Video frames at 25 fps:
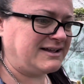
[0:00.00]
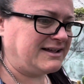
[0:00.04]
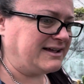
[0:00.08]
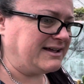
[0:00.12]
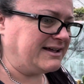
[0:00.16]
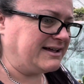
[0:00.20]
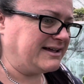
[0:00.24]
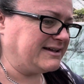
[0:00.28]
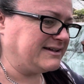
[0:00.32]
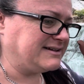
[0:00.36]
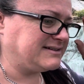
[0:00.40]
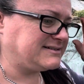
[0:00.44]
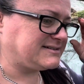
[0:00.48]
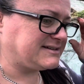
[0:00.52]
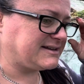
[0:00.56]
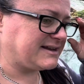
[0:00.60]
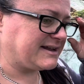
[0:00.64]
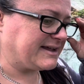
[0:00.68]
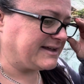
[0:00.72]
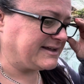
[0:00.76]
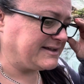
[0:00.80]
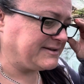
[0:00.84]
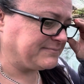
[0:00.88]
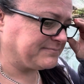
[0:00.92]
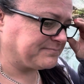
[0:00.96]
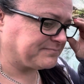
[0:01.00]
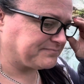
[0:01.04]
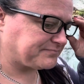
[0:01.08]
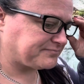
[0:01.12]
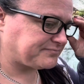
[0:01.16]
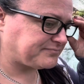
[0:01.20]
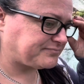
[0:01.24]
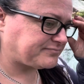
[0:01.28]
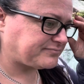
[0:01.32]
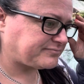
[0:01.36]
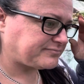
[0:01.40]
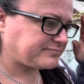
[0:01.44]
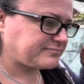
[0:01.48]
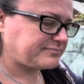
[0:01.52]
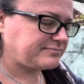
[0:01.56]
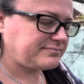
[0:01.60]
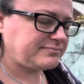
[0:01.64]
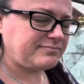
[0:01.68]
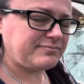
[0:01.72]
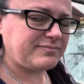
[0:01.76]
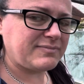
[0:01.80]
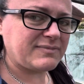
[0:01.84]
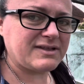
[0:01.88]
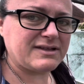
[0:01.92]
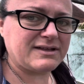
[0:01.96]
today,
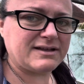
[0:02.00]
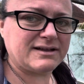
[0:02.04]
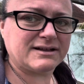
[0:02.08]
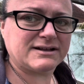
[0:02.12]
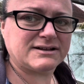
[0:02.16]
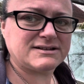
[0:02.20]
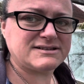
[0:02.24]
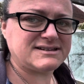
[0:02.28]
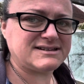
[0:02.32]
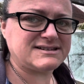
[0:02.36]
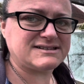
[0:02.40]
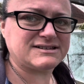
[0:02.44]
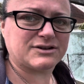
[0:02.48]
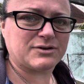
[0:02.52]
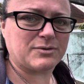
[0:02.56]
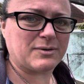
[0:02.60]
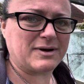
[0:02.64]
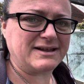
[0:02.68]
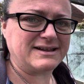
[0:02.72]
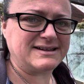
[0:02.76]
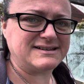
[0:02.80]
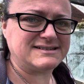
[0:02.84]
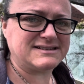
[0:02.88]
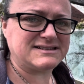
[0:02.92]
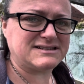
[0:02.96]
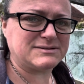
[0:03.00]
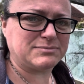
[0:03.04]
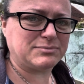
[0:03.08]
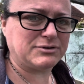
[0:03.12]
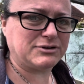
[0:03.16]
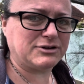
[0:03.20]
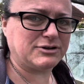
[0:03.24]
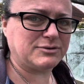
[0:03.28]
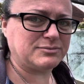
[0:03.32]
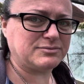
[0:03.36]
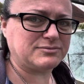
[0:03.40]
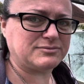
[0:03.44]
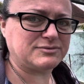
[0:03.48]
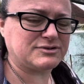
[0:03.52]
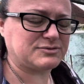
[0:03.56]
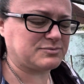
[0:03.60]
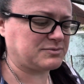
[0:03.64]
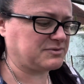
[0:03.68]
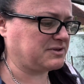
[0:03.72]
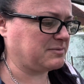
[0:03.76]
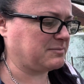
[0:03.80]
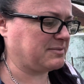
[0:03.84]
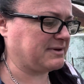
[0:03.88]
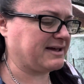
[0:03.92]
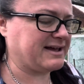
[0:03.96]
because these are quite easy to pull up just with
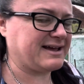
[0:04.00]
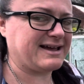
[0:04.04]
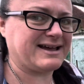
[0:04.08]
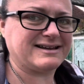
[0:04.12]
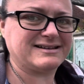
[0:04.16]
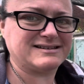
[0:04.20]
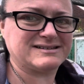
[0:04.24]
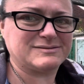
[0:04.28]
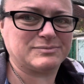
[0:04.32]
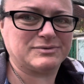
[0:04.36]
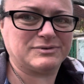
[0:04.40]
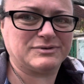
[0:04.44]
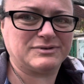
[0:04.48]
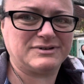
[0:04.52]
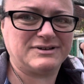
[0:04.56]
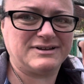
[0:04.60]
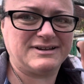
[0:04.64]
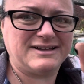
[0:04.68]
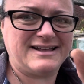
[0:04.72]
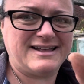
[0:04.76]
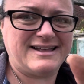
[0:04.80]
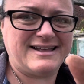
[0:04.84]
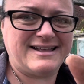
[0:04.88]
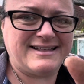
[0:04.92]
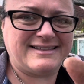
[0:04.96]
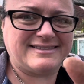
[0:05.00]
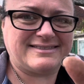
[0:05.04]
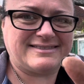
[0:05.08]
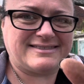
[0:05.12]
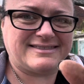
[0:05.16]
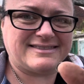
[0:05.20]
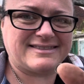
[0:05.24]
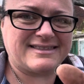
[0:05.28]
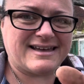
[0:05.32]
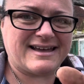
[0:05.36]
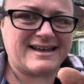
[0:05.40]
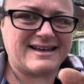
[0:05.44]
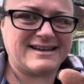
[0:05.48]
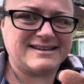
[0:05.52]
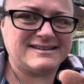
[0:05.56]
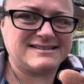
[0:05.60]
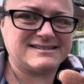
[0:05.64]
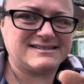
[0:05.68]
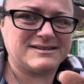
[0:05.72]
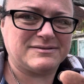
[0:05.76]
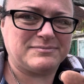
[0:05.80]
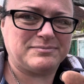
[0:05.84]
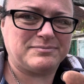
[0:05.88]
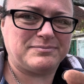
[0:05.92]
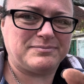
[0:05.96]
your bare hands. But that is
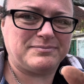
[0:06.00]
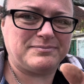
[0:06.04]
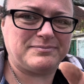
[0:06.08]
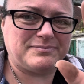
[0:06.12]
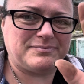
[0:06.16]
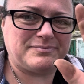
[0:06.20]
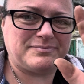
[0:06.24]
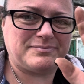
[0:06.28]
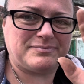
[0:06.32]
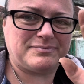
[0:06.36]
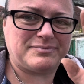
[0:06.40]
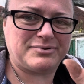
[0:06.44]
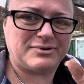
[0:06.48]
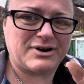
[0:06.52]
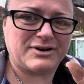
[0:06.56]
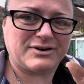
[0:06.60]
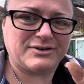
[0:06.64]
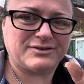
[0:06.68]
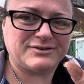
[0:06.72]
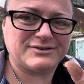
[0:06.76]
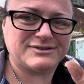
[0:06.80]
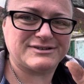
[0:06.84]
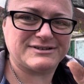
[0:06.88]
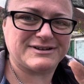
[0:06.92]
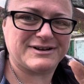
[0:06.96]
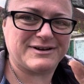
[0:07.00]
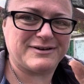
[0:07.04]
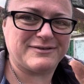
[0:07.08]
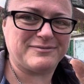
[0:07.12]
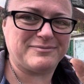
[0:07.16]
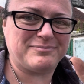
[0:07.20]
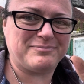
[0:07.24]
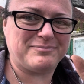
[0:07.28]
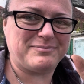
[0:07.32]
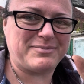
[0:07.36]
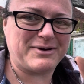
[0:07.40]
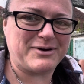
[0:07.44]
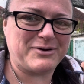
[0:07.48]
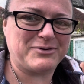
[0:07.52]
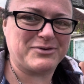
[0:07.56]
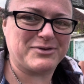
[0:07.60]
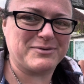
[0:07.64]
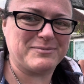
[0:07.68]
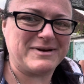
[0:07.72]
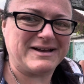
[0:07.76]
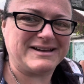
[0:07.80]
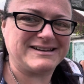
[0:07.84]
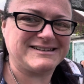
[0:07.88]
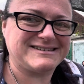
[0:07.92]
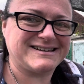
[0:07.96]
the product of both of
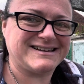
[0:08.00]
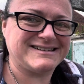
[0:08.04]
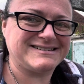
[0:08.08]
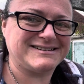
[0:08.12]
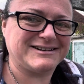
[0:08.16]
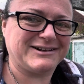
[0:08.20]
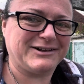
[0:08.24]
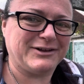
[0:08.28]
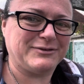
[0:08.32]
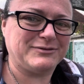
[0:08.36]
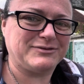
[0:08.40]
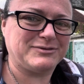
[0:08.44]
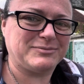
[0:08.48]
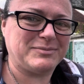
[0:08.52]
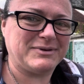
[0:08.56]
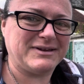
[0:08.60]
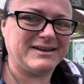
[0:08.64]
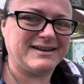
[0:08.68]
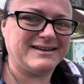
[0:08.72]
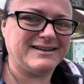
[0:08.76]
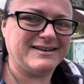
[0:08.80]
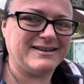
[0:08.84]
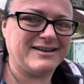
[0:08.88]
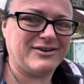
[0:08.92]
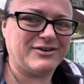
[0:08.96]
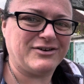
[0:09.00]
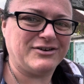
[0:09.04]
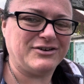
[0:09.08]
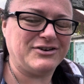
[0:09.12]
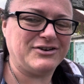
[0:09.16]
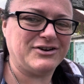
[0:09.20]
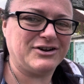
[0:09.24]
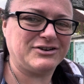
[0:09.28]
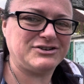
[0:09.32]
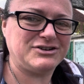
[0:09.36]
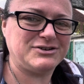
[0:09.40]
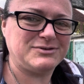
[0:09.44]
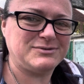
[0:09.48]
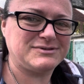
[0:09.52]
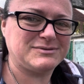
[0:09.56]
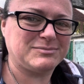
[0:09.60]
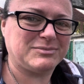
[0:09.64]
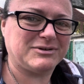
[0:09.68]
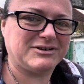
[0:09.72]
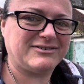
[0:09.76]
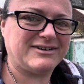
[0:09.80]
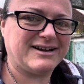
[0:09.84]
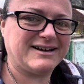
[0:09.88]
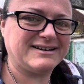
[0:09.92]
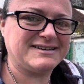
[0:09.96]
my sets of gloves being not
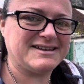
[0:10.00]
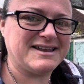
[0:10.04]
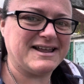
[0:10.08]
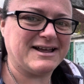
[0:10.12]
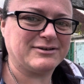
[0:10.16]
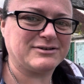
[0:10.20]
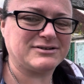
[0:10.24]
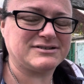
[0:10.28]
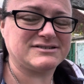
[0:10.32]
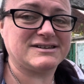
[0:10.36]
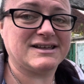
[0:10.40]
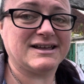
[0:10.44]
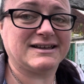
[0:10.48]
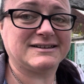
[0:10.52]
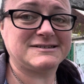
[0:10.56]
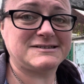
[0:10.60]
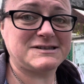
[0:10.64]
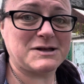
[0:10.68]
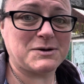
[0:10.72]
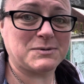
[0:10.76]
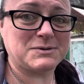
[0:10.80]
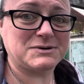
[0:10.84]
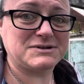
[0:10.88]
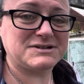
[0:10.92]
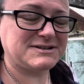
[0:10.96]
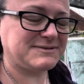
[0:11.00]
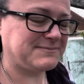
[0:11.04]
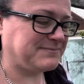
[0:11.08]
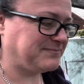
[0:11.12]
usable right now because they are soaked.